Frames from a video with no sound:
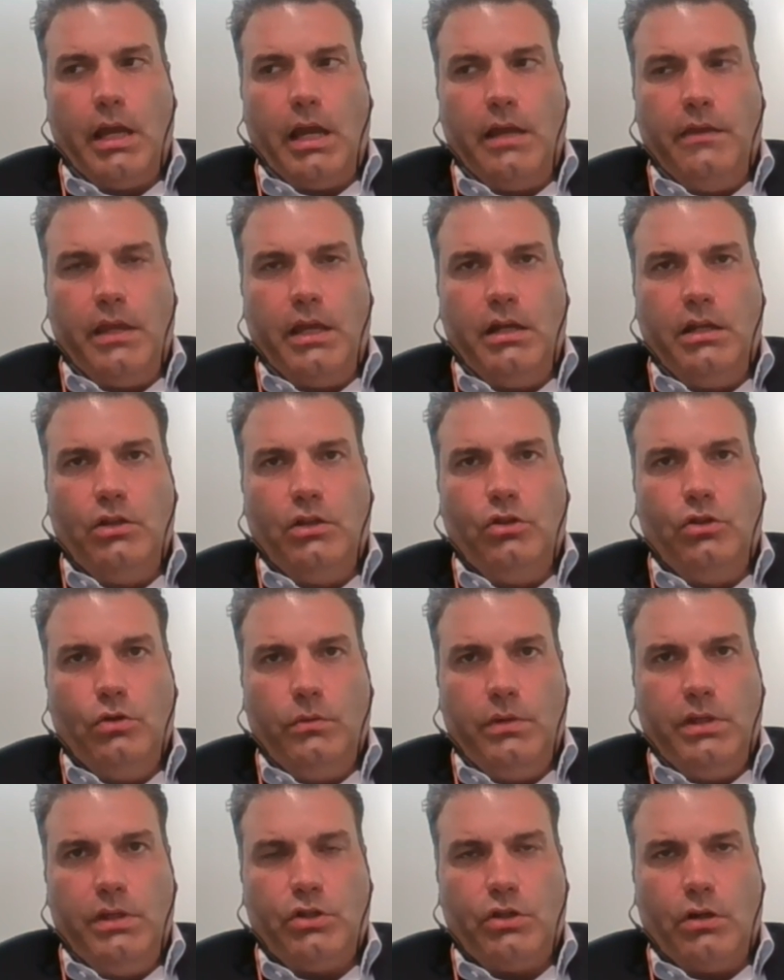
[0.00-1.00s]
And then in
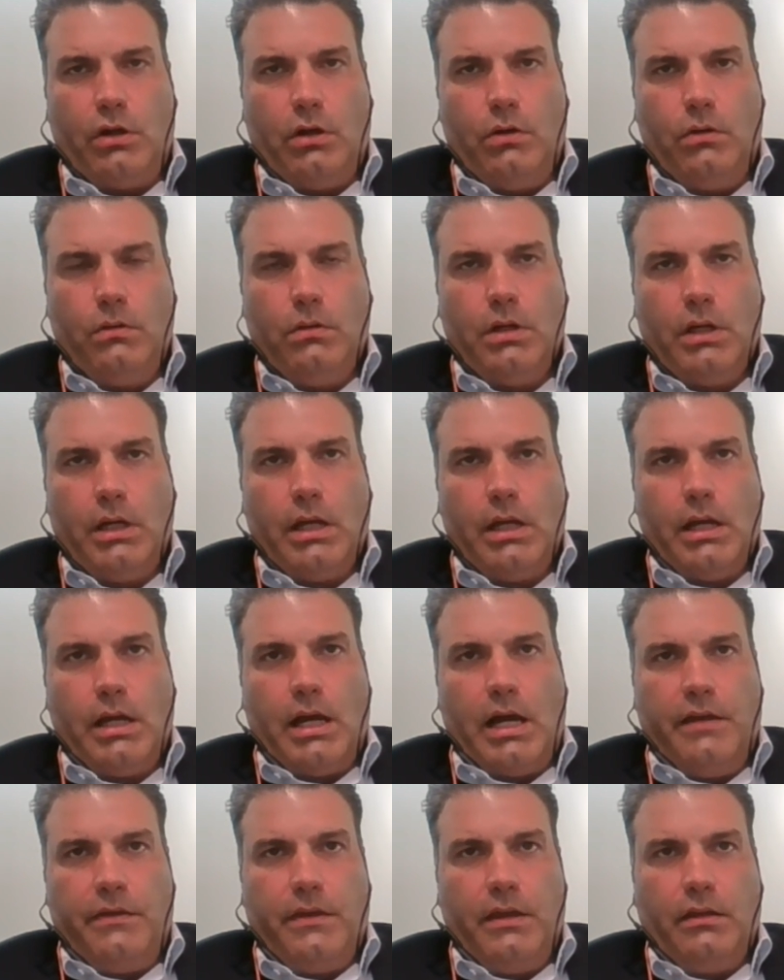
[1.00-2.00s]
doing so,
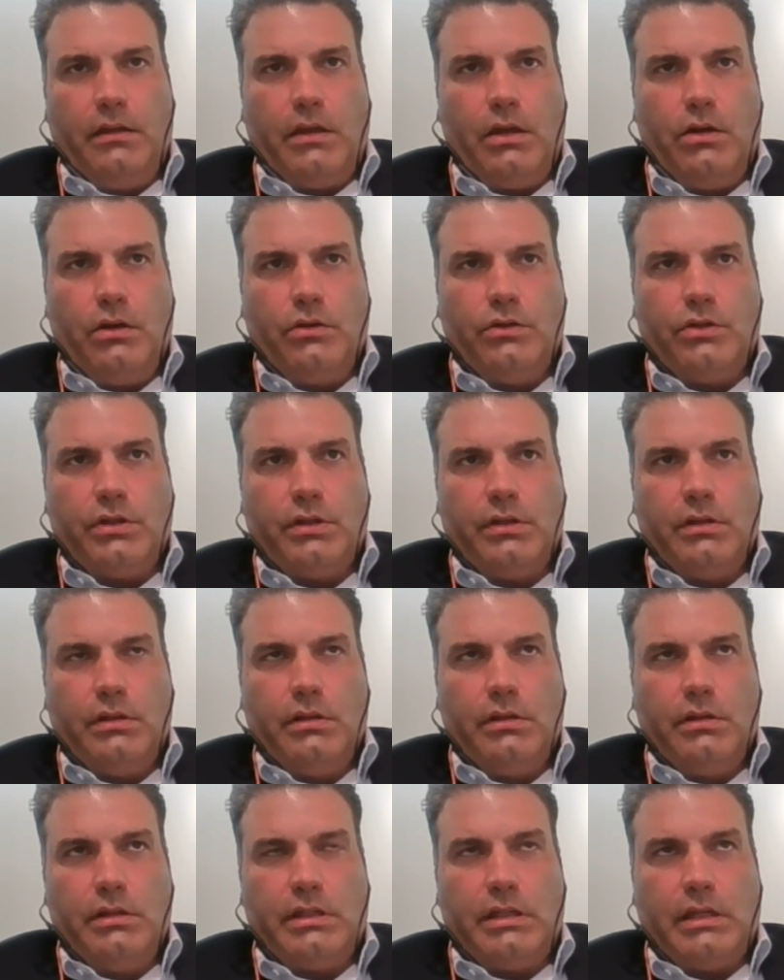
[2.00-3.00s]
I think there's
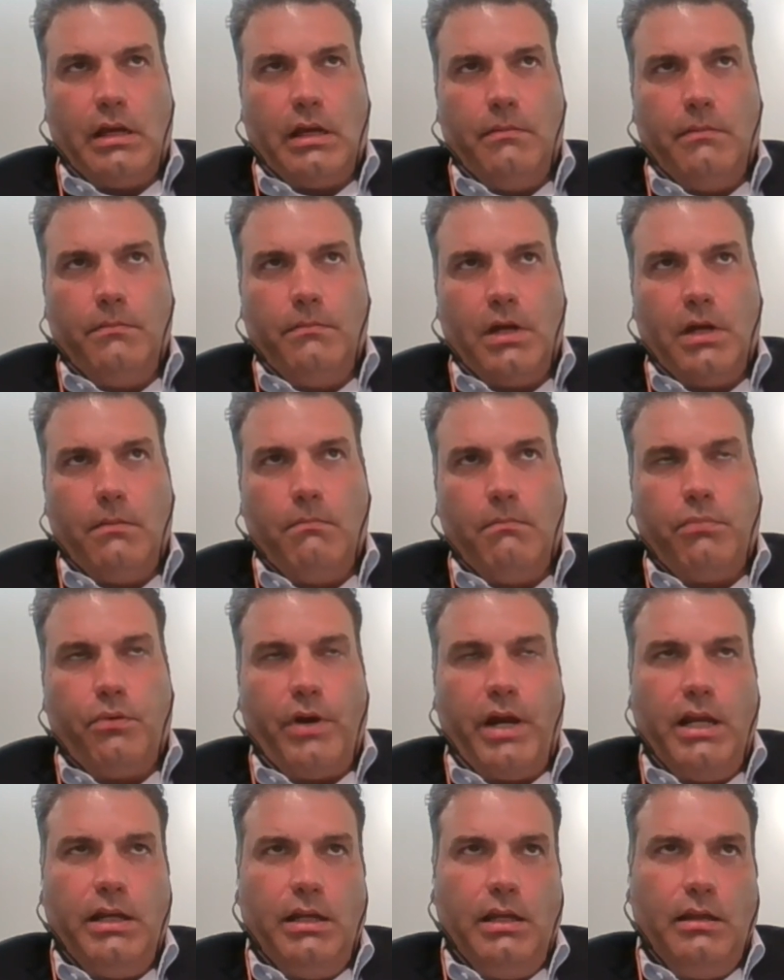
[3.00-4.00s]
some
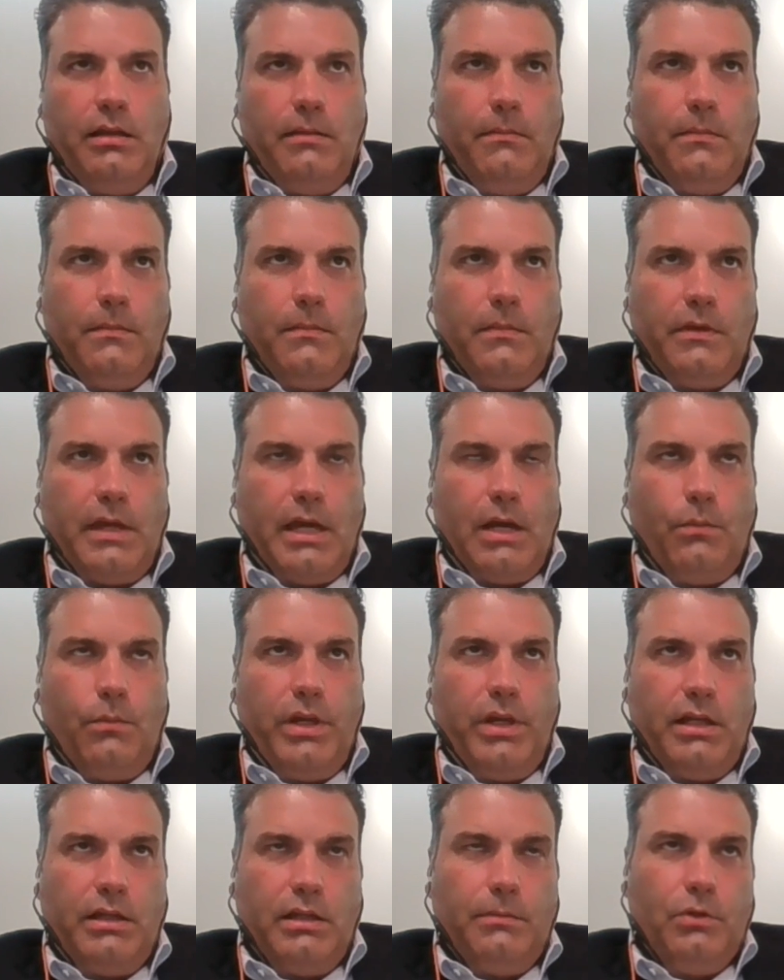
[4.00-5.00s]
branding that
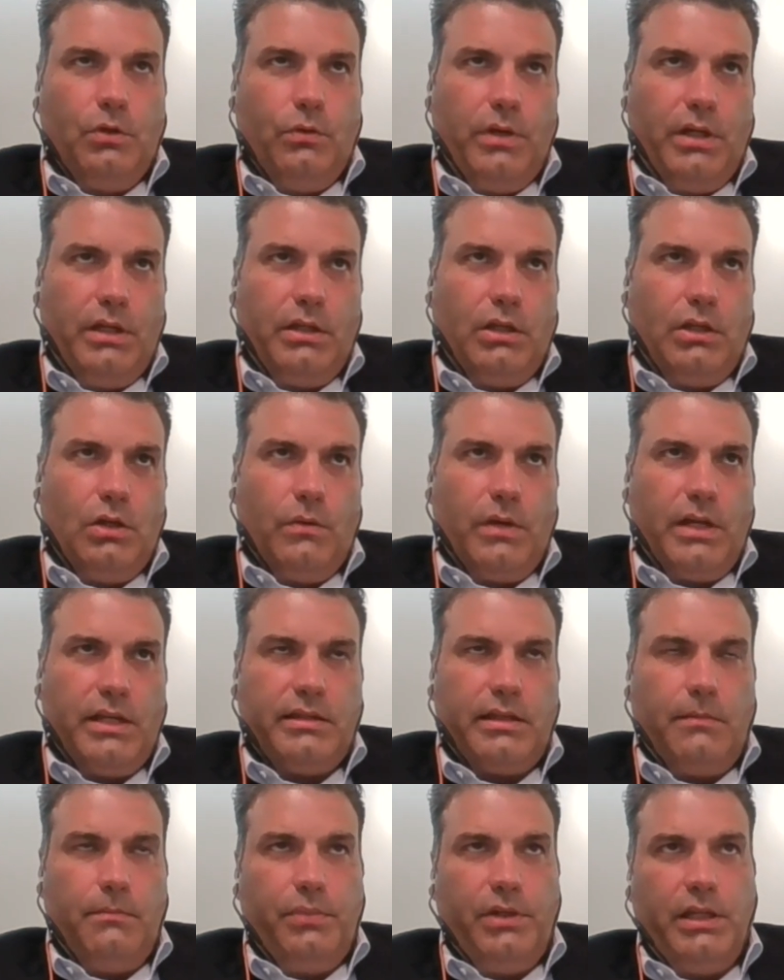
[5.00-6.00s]
we end up doing in the
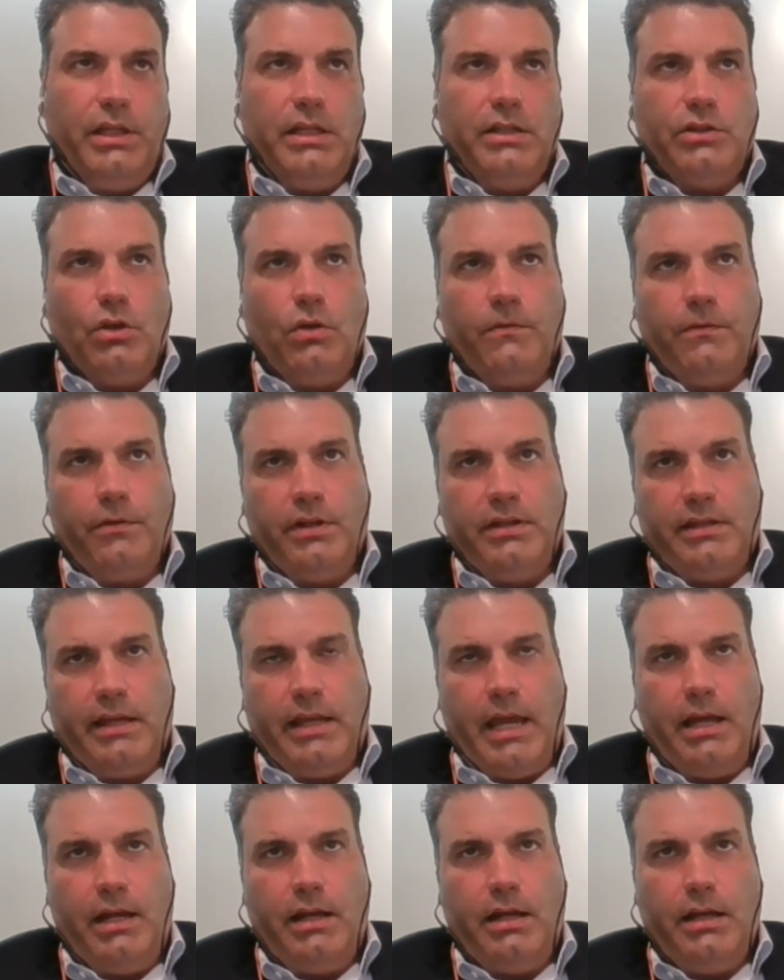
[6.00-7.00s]
US that bleeds over into
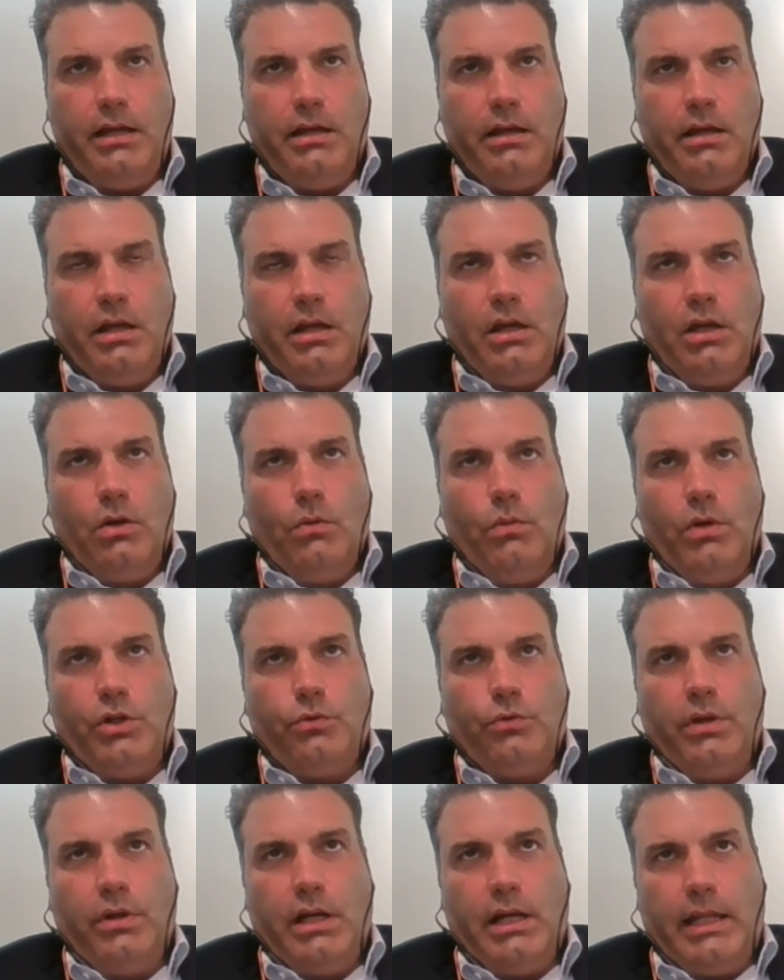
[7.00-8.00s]
Canada,
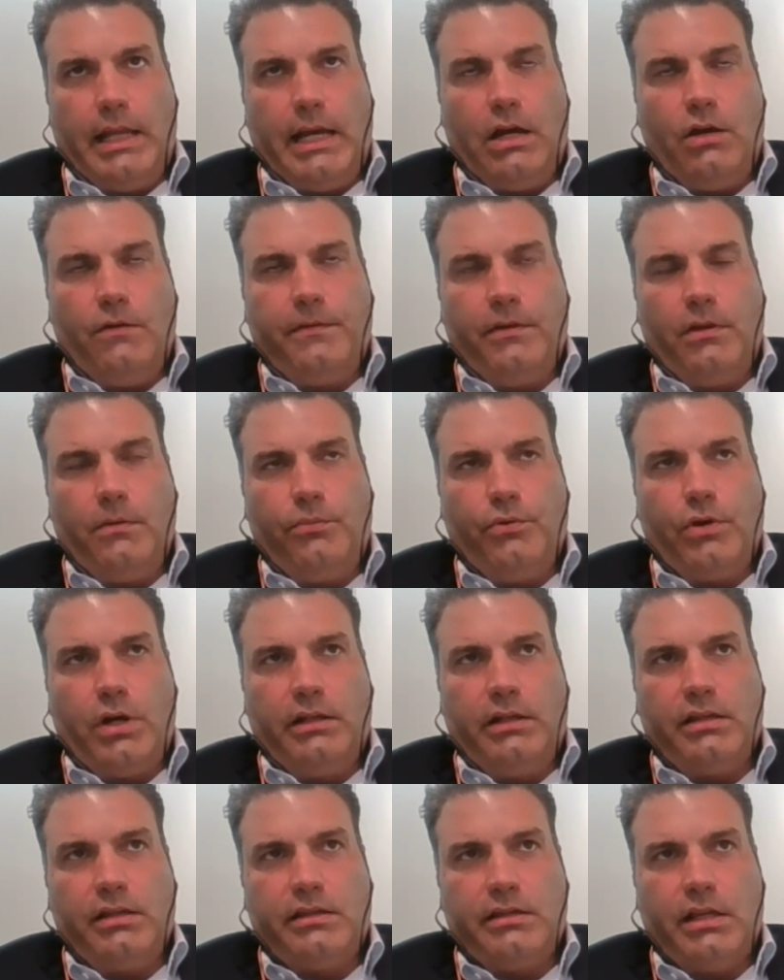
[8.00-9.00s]
which would allow for the
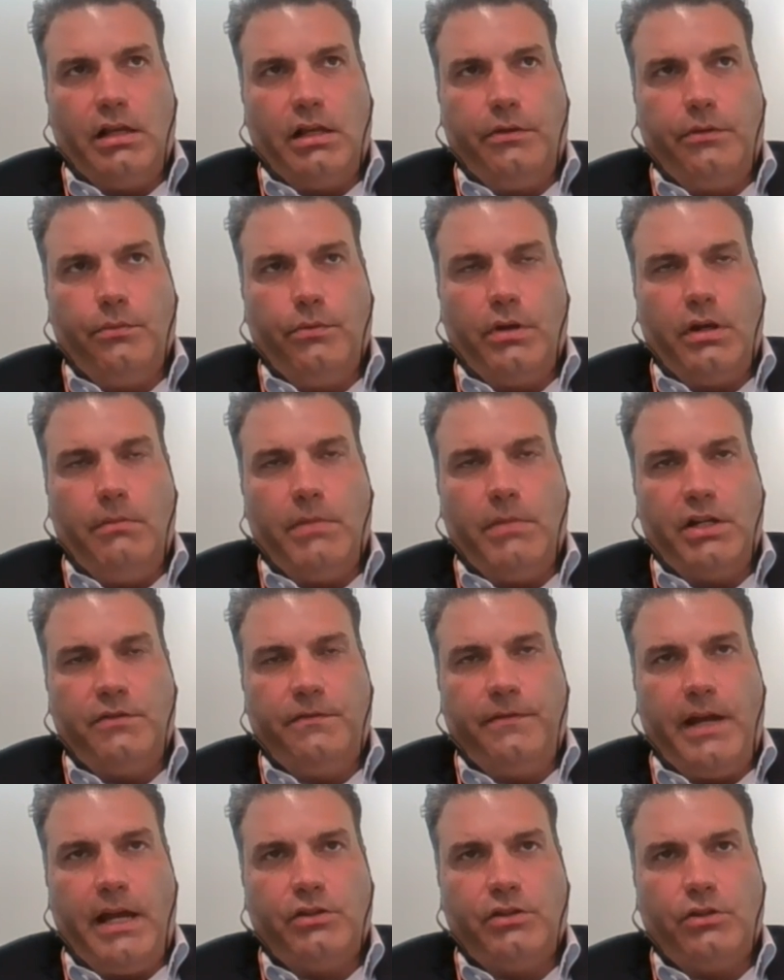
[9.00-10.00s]
product to sell through at a
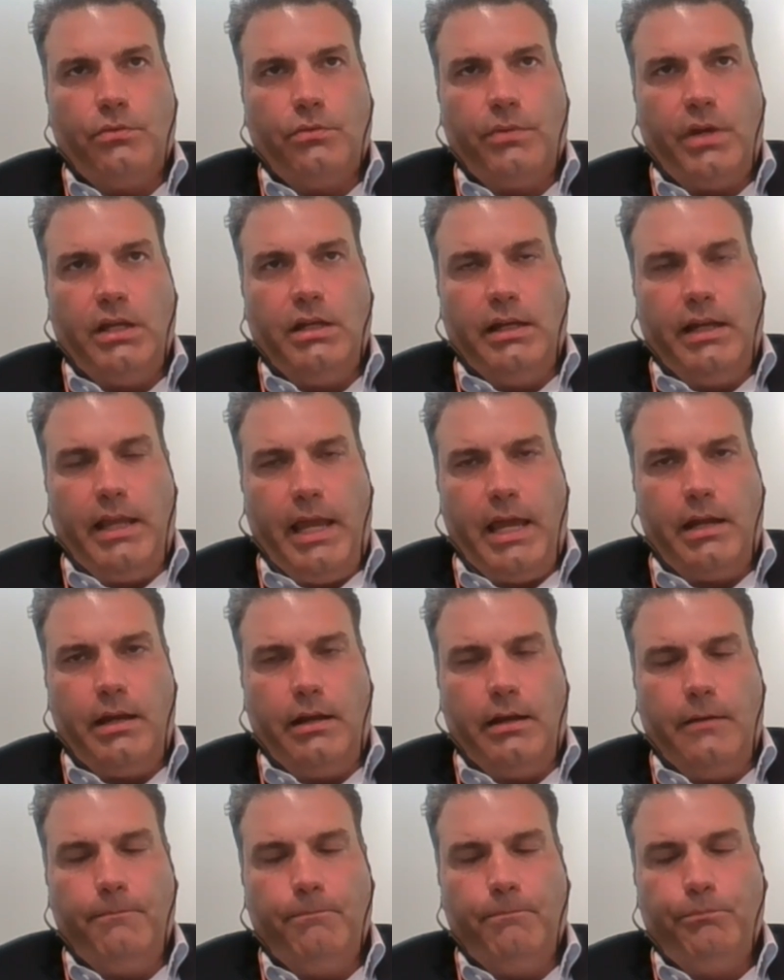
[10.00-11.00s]
much faster rate in
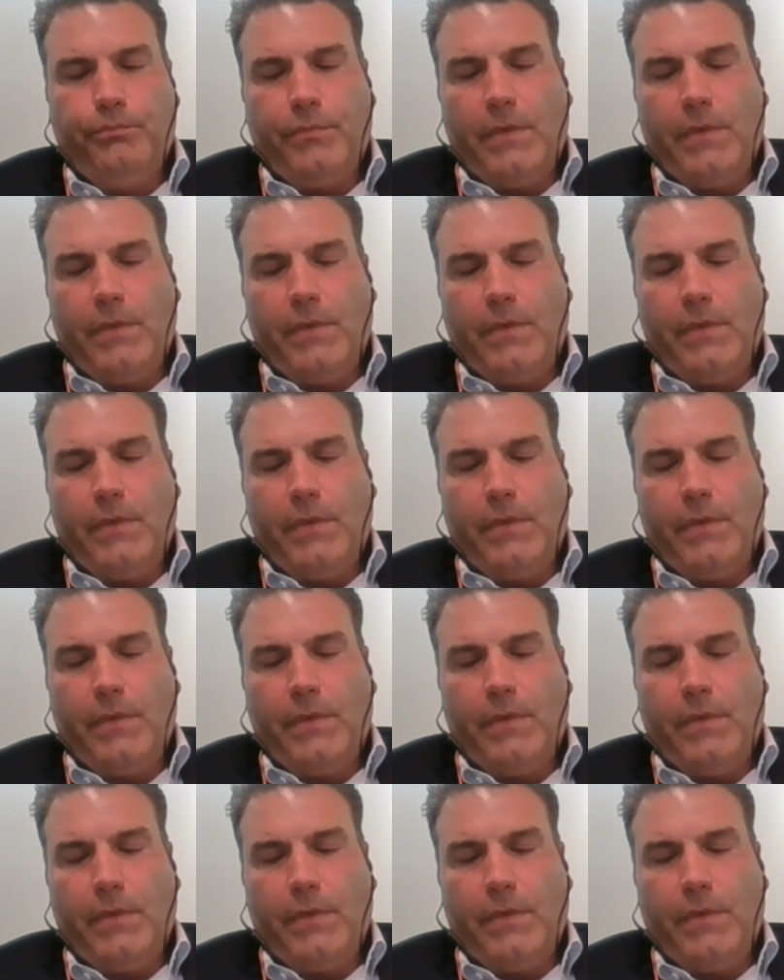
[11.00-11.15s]
Canada.